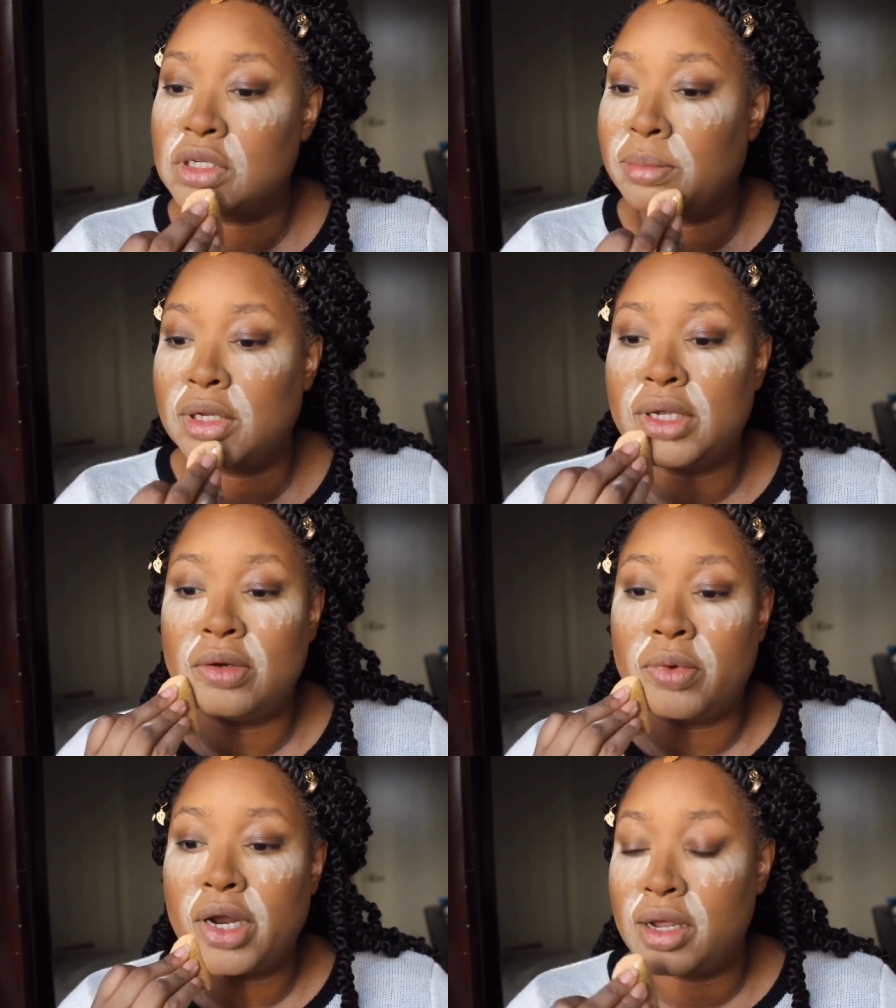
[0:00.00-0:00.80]
to
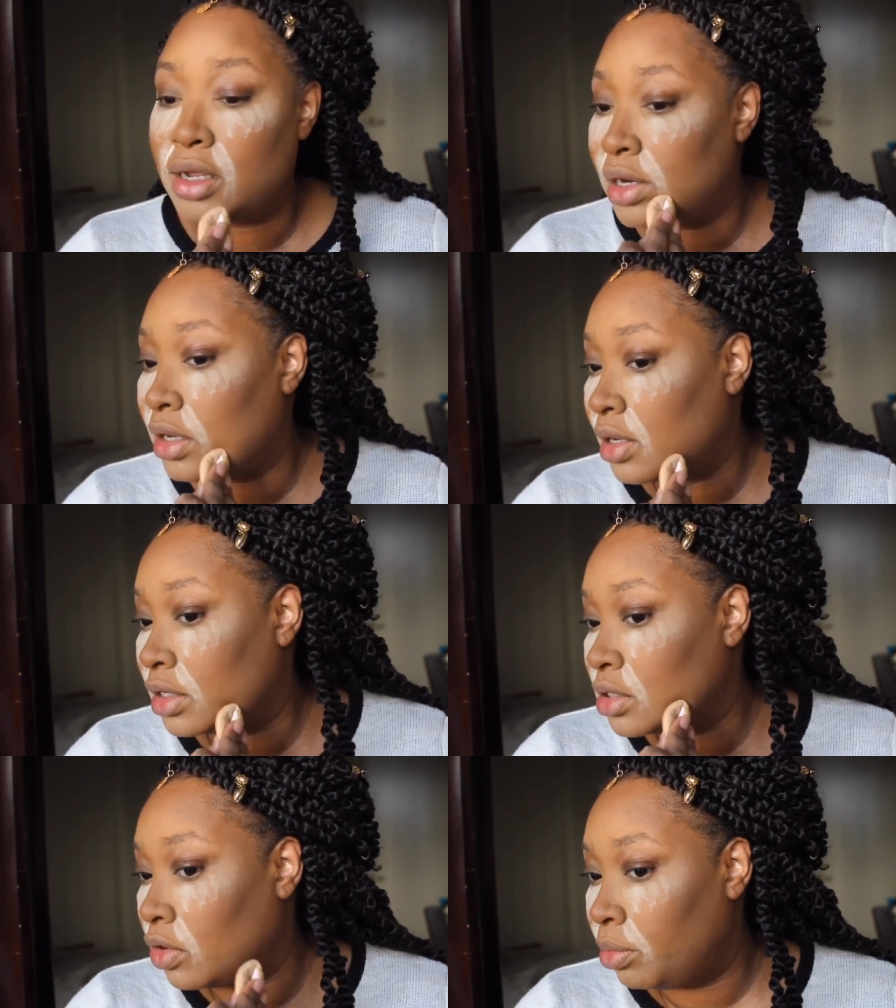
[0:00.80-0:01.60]
blend right in. It
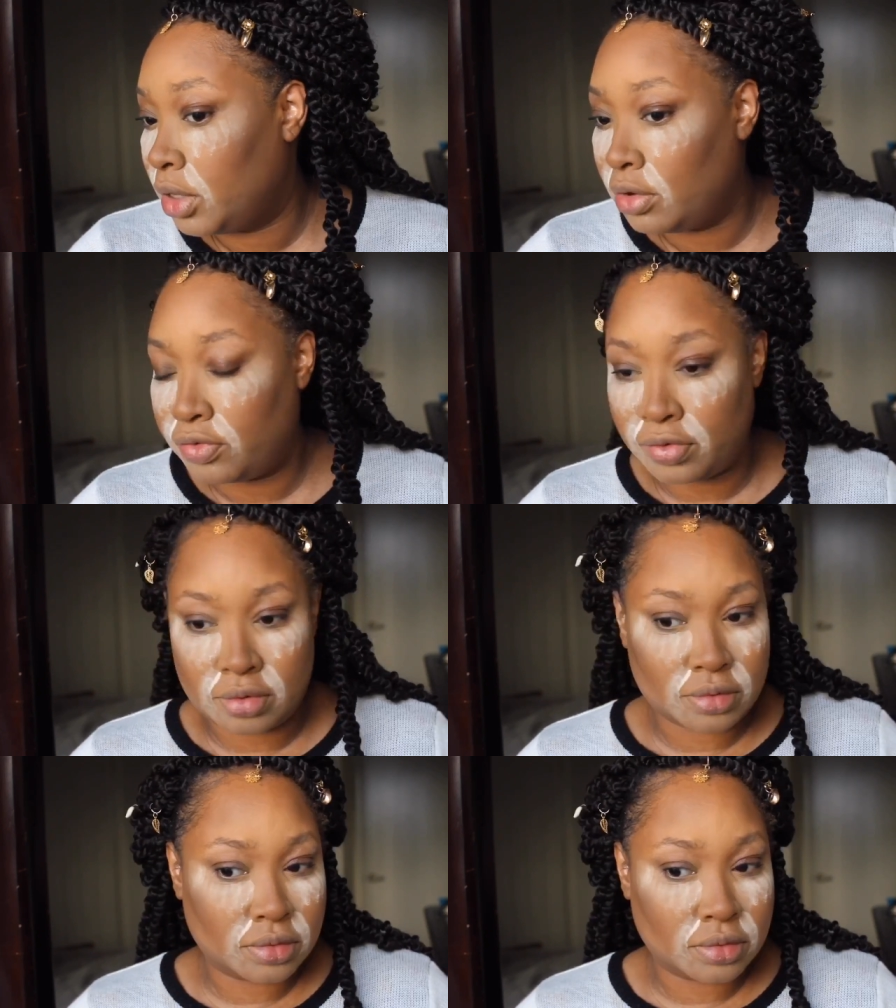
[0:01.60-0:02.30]
looks so beautiful.